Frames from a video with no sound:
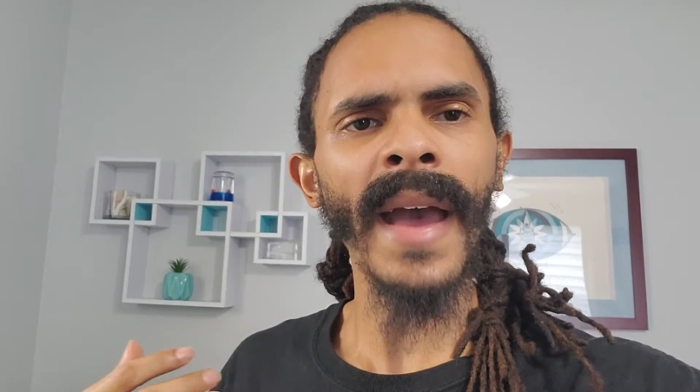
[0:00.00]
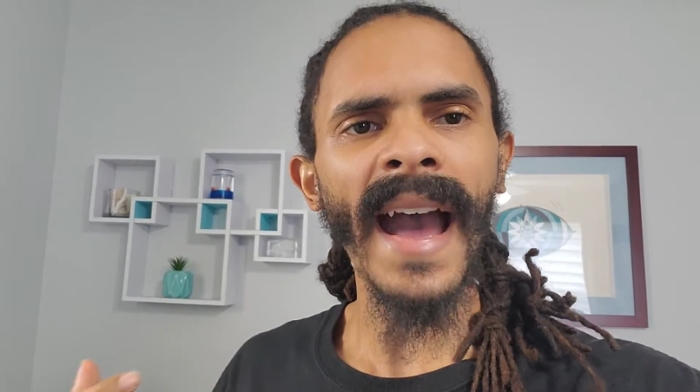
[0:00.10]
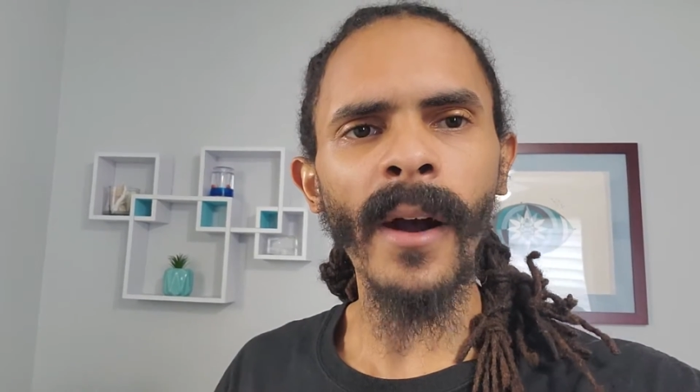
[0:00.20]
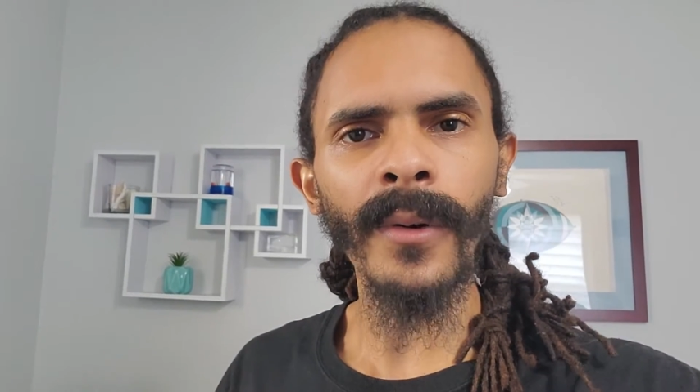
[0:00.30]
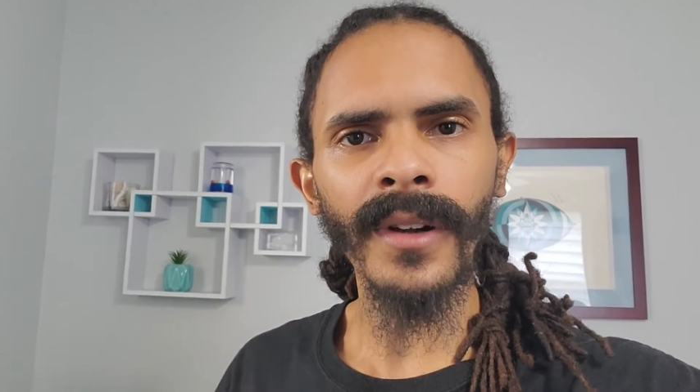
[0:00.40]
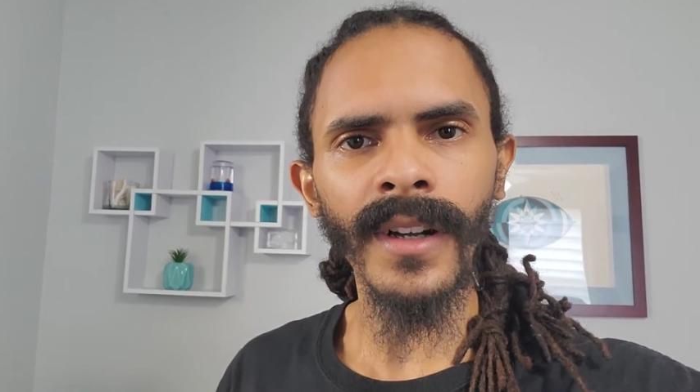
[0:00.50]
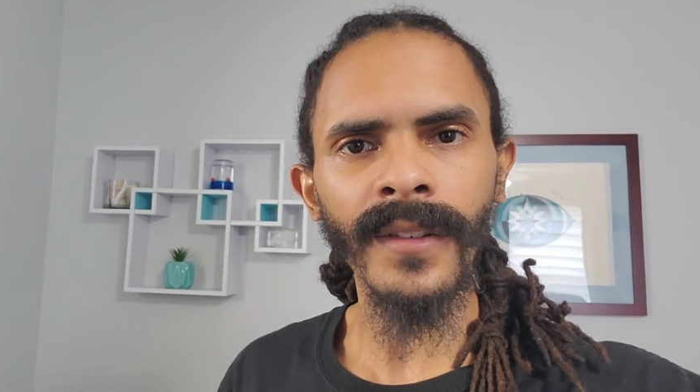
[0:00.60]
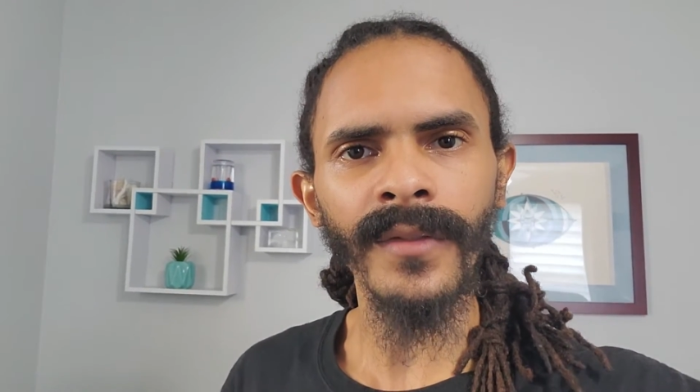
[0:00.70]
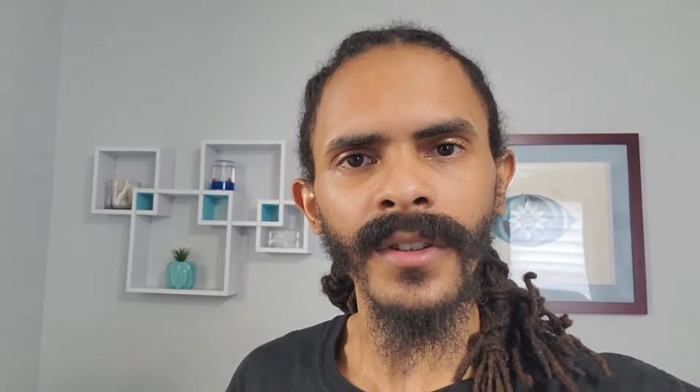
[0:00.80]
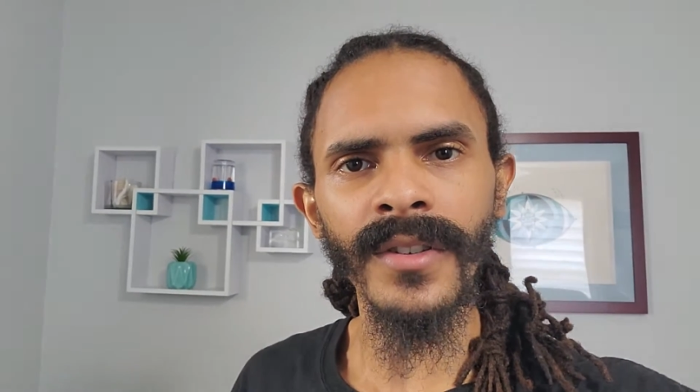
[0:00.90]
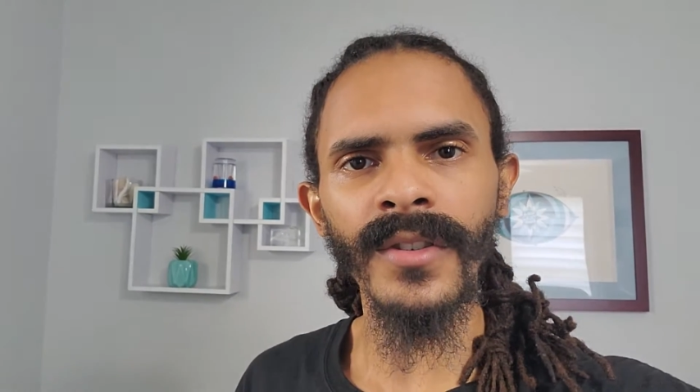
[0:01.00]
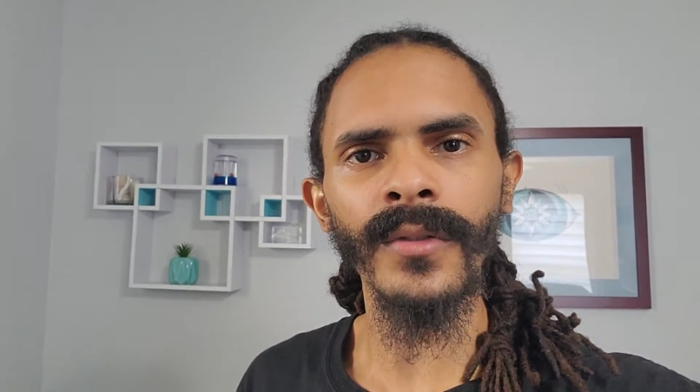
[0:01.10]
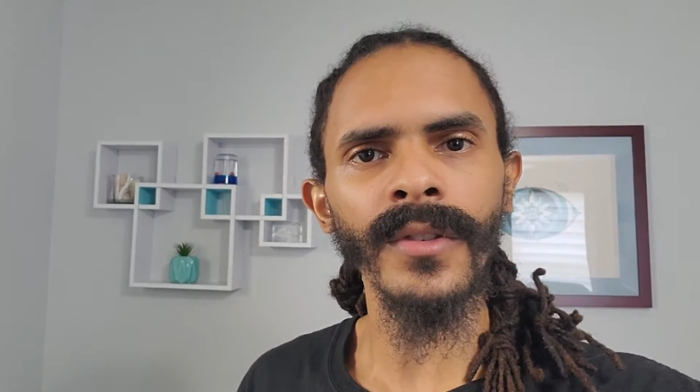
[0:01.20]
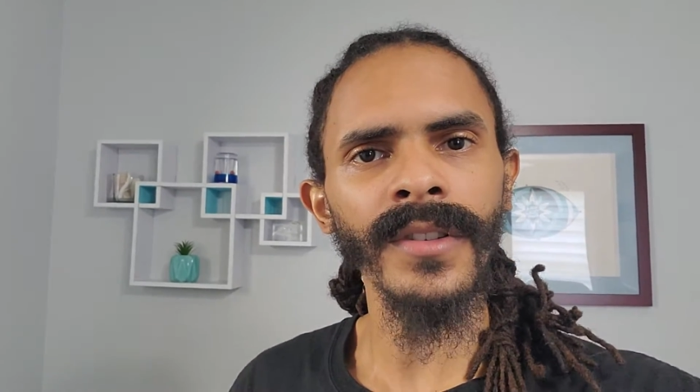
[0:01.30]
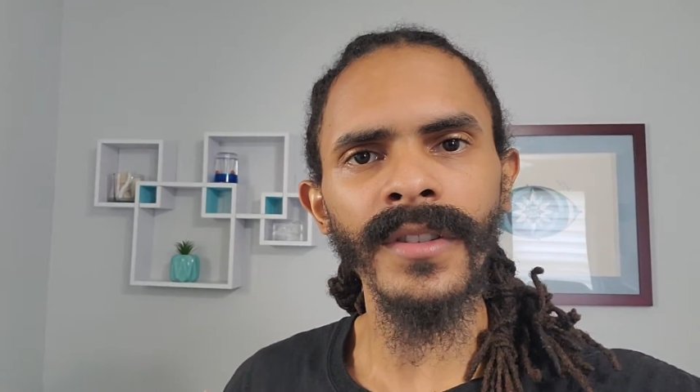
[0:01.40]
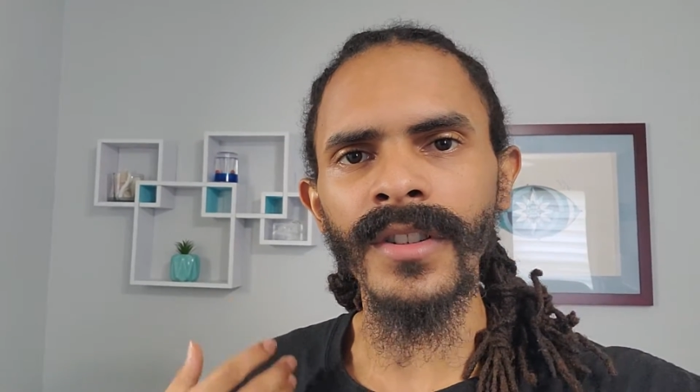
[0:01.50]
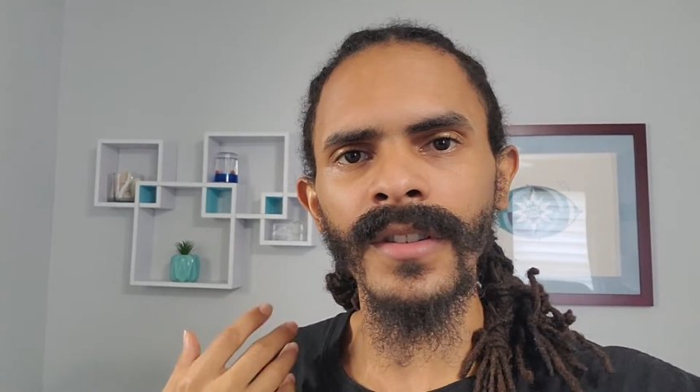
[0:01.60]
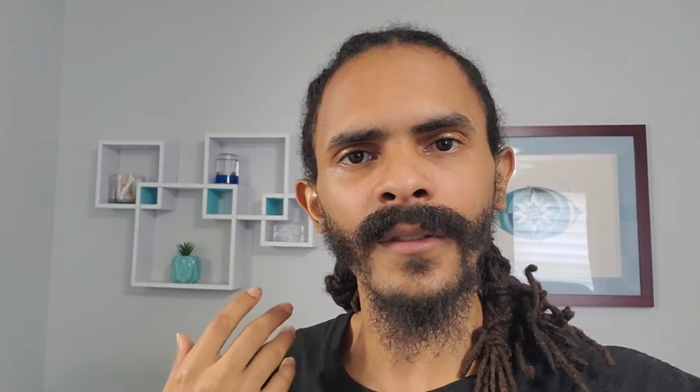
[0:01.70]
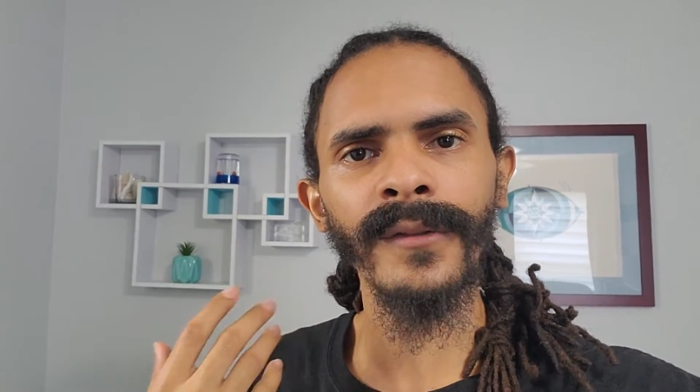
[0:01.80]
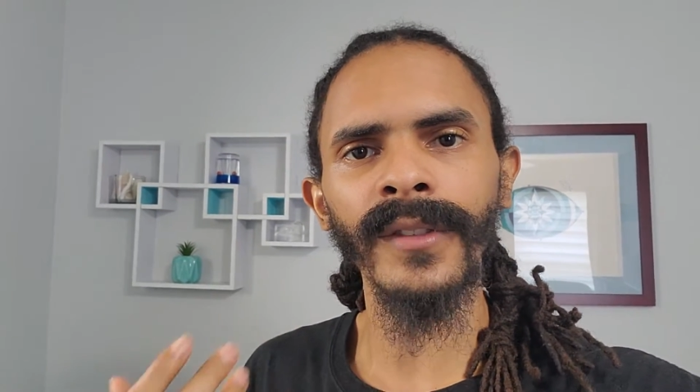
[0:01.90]
power of the source
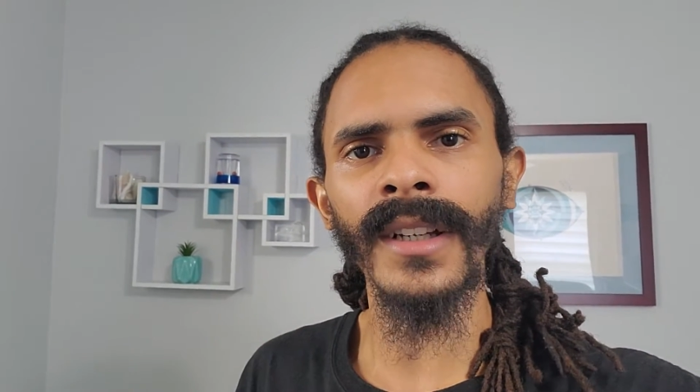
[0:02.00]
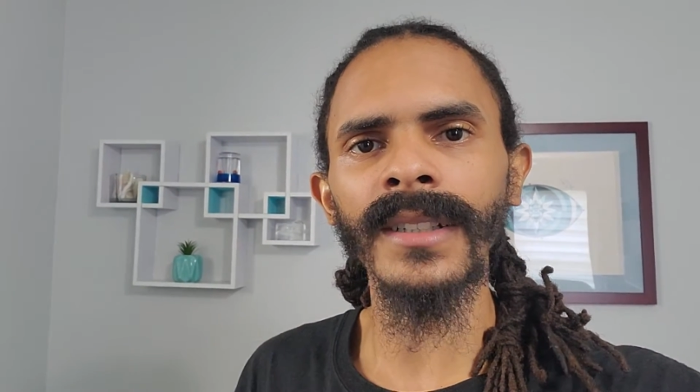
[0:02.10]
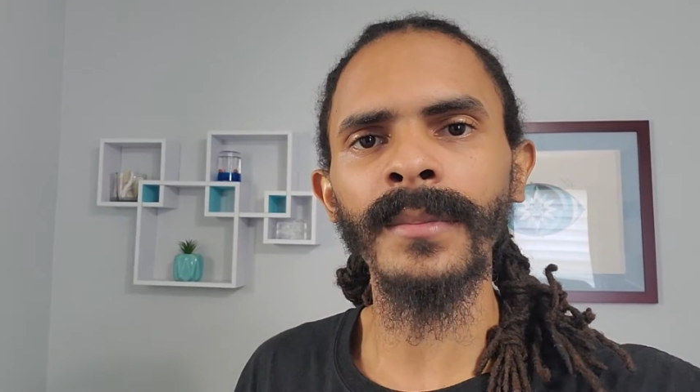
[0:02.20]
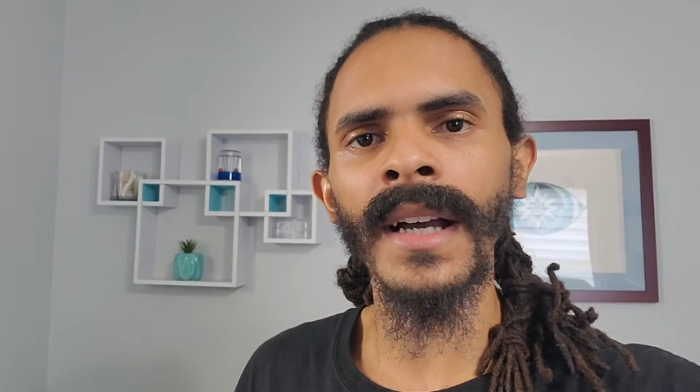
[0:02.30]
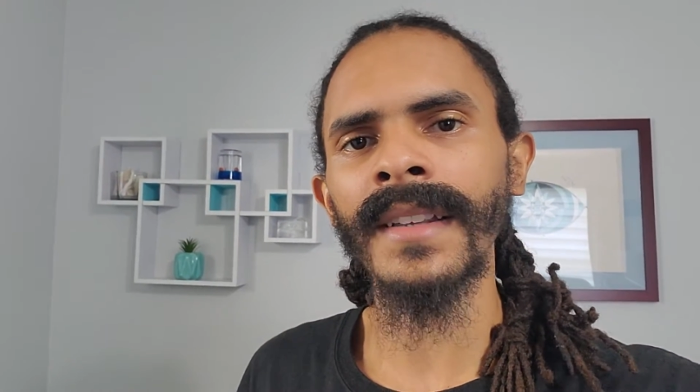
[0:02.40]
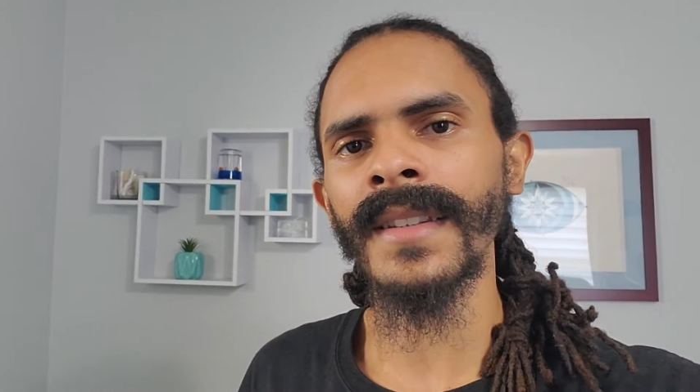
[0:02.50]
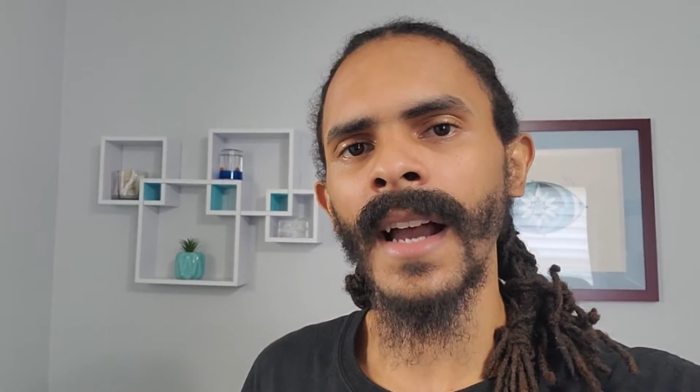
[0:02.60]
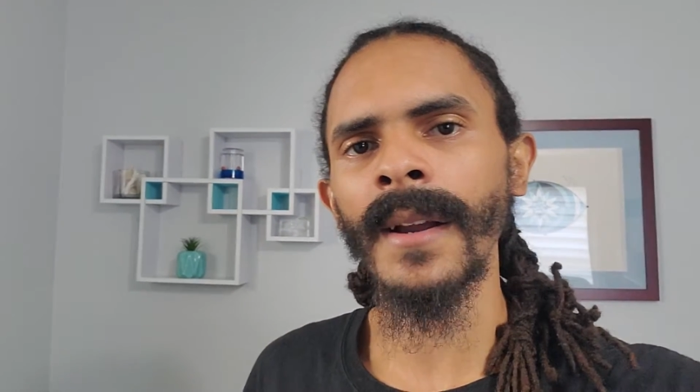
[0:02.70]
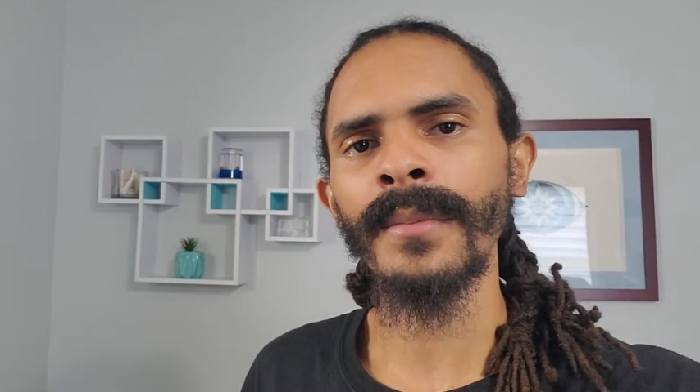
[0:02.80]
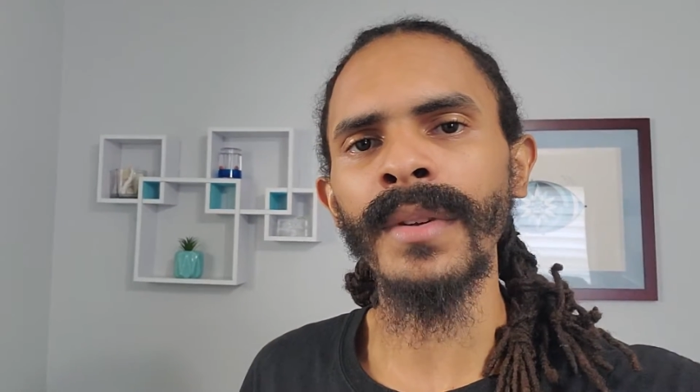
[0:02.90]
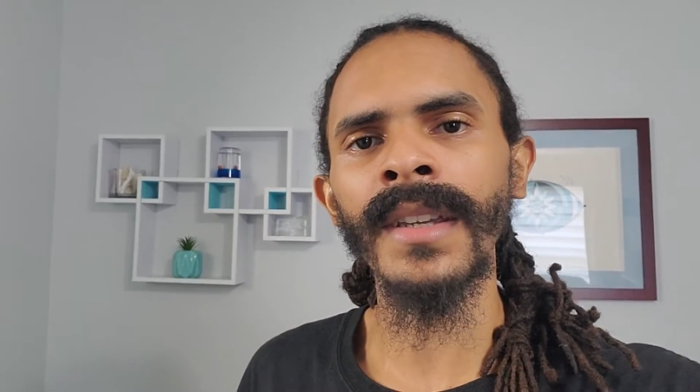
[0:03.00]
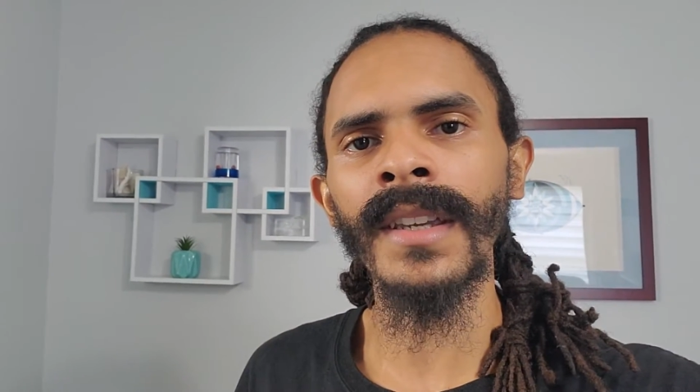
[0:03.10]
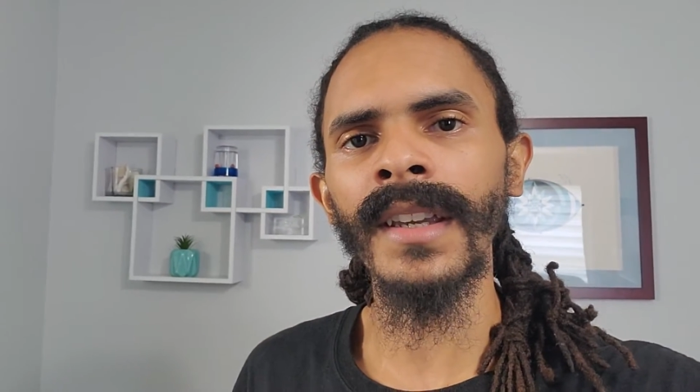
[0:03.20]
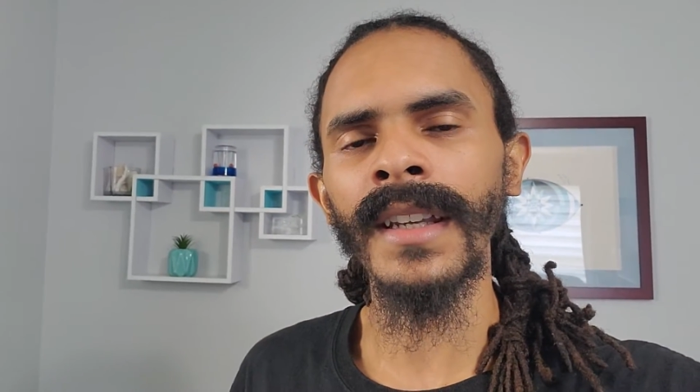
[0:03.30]
just flooded my entire being,